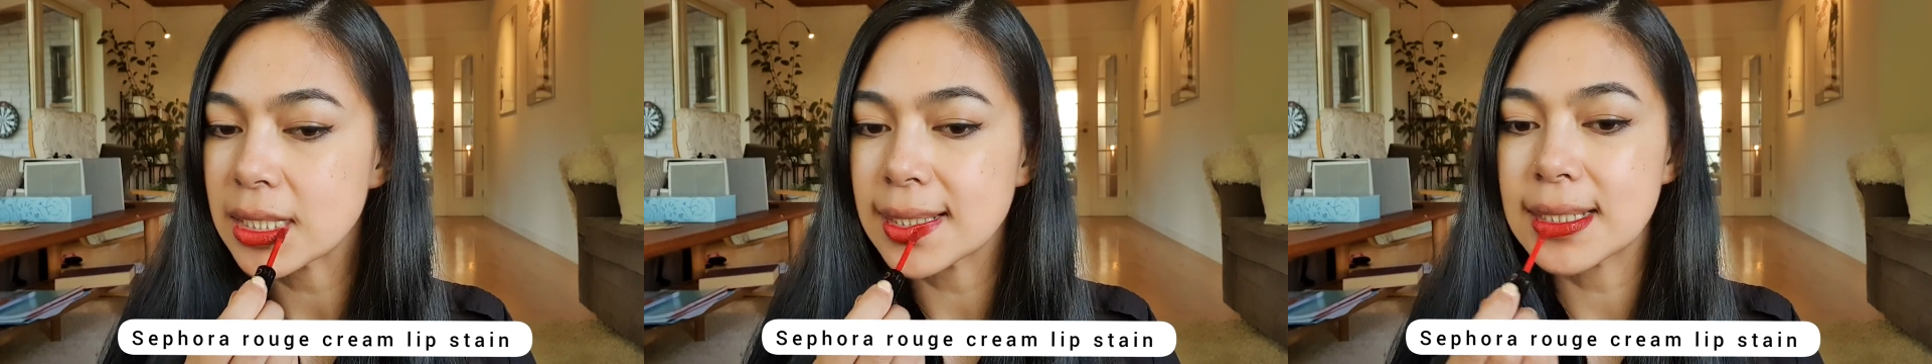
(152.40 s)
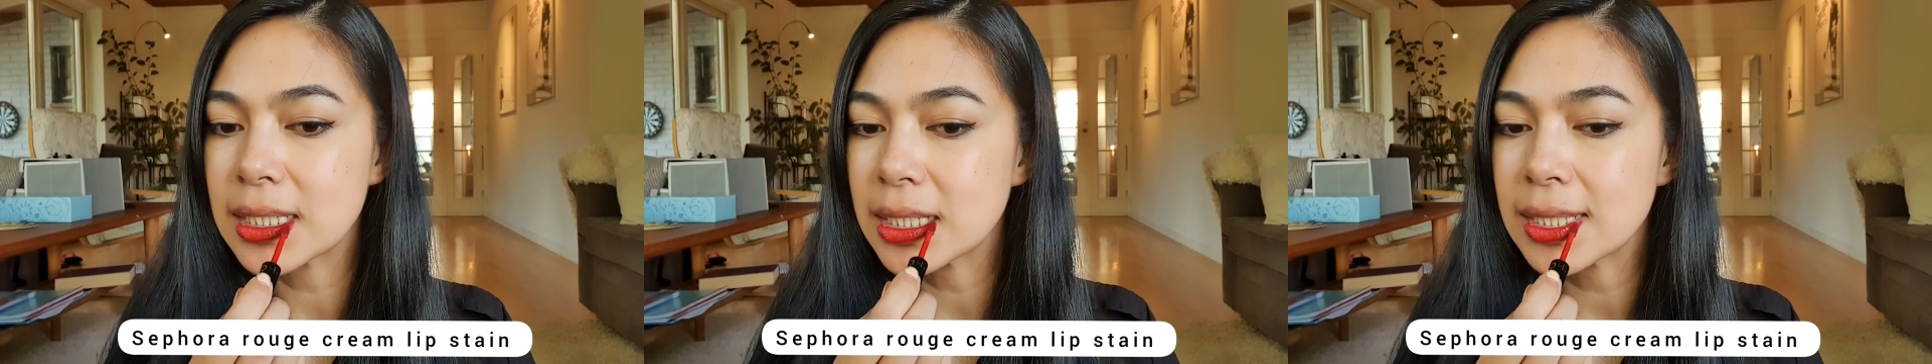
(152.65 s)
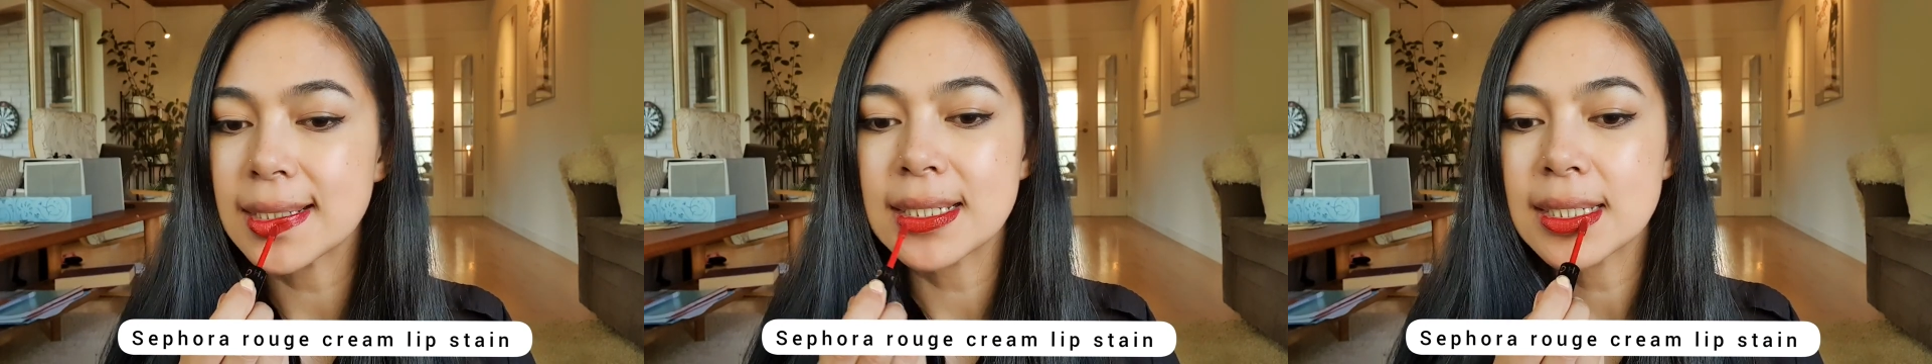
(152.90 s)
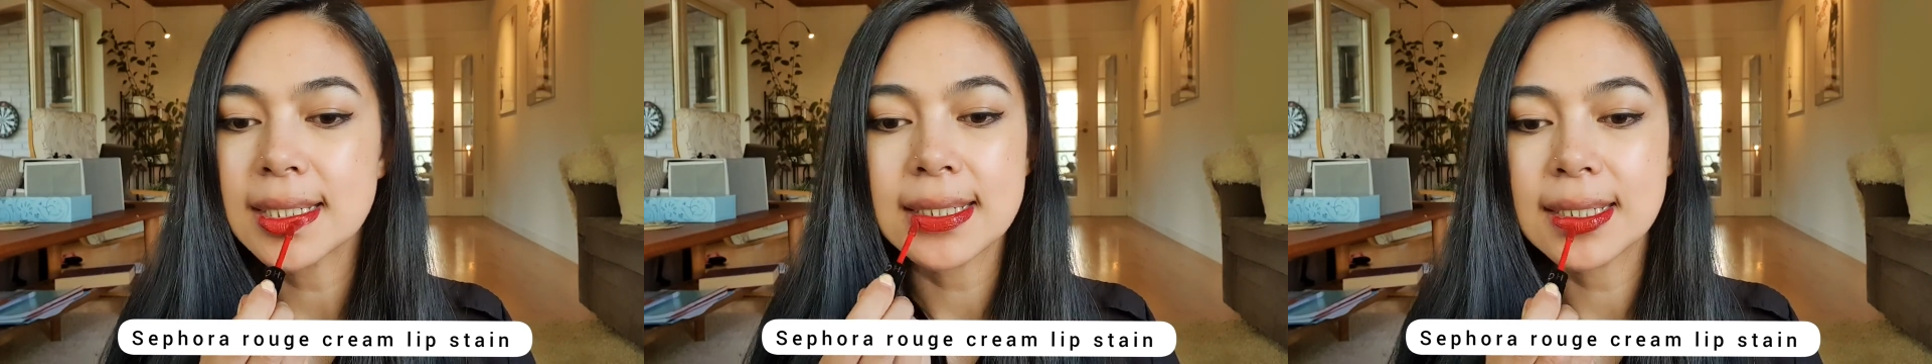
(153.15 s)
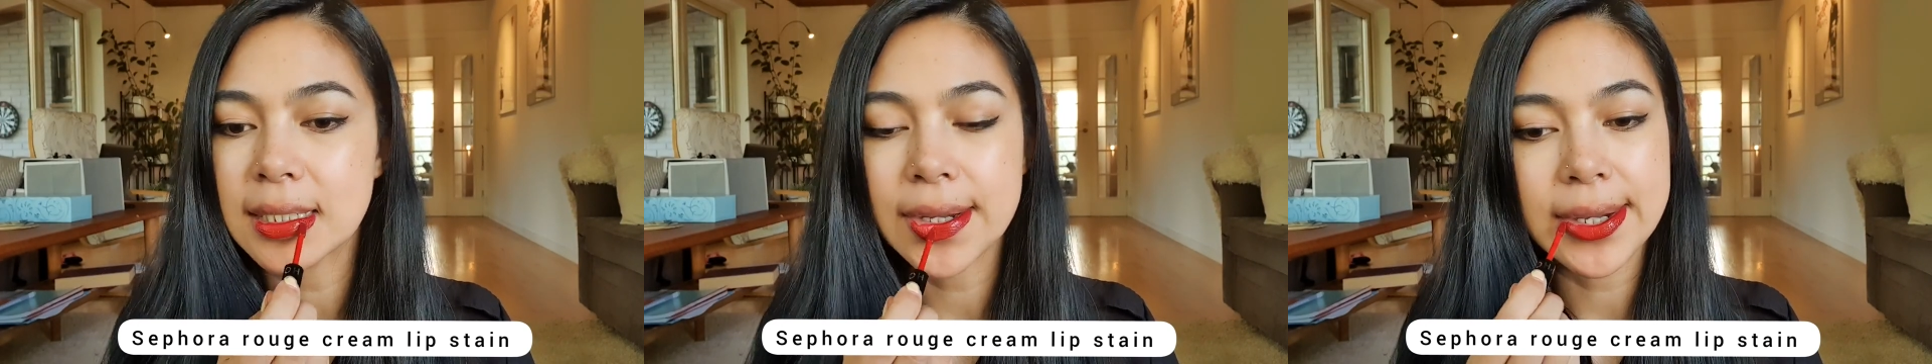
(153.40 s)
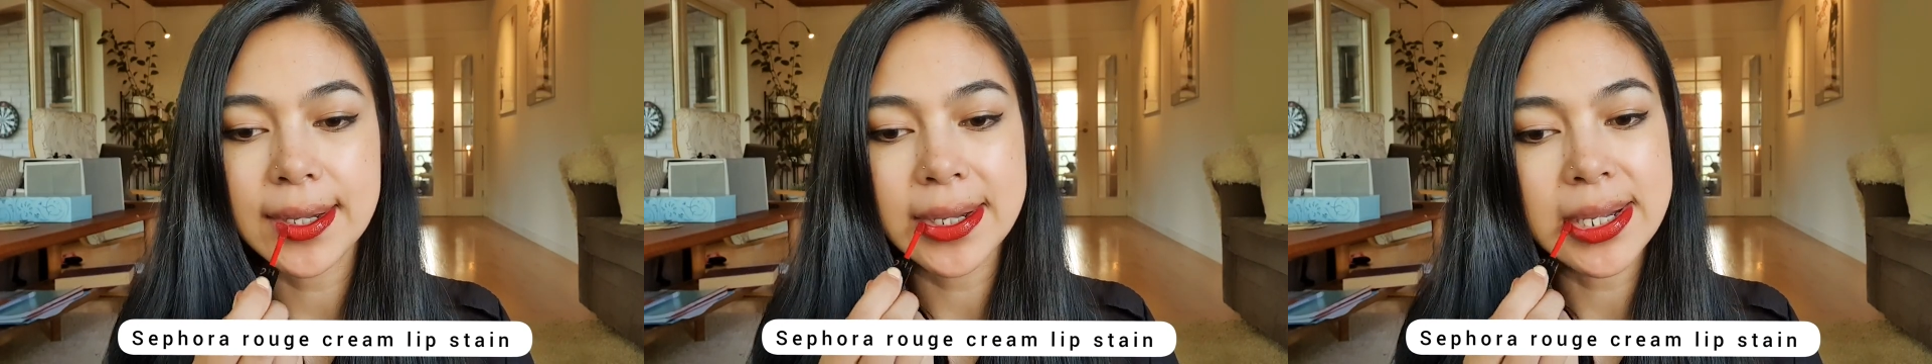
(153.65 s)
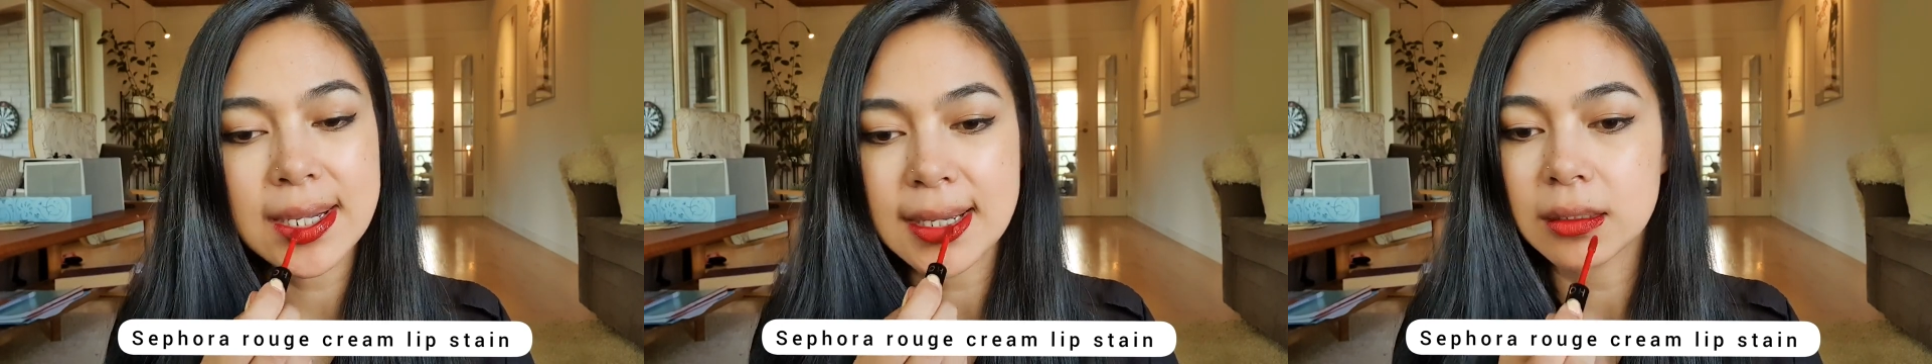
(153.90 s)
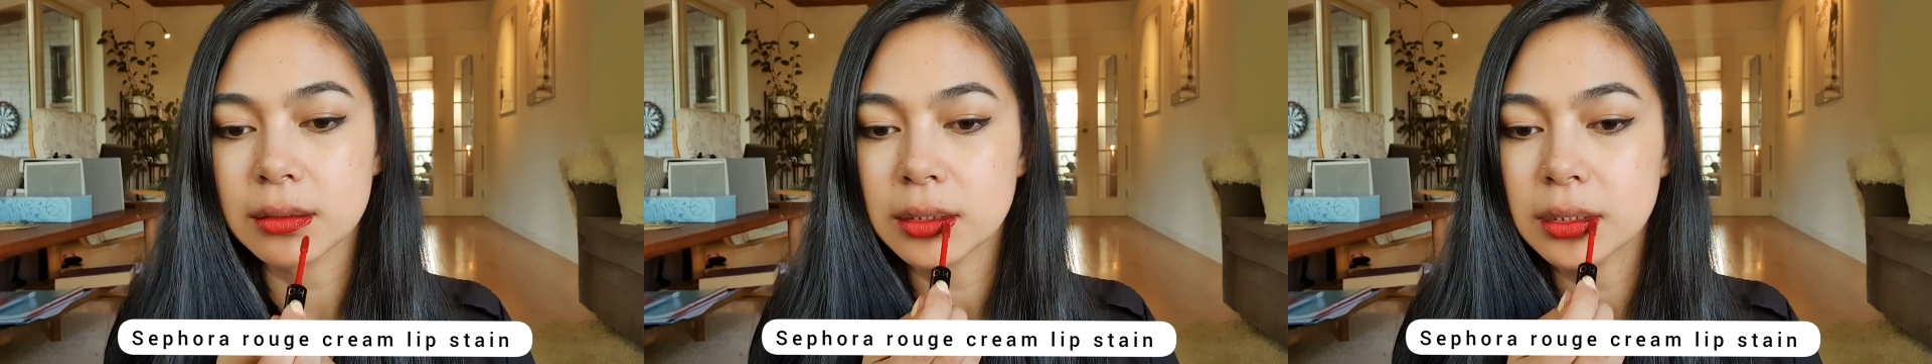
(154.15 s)
every time I apply it,
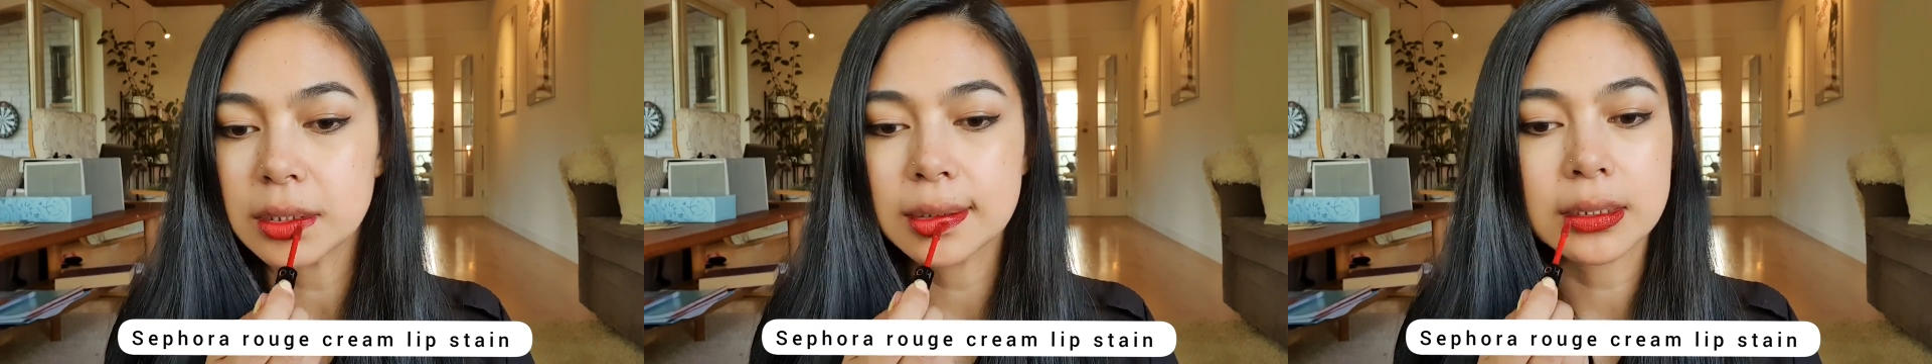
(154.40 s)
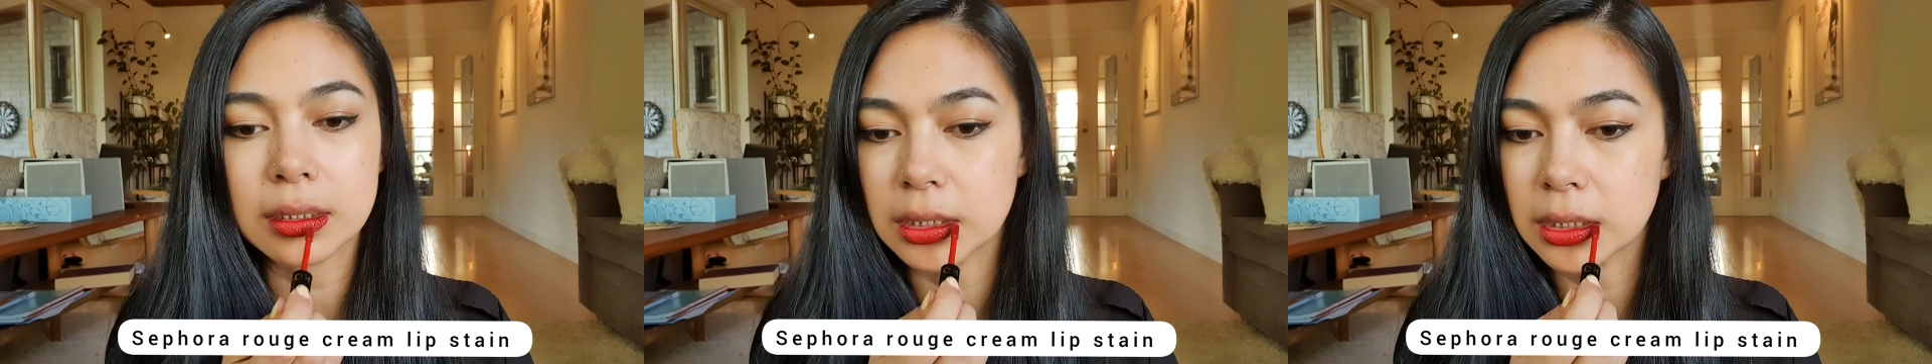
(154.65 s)
it doesn't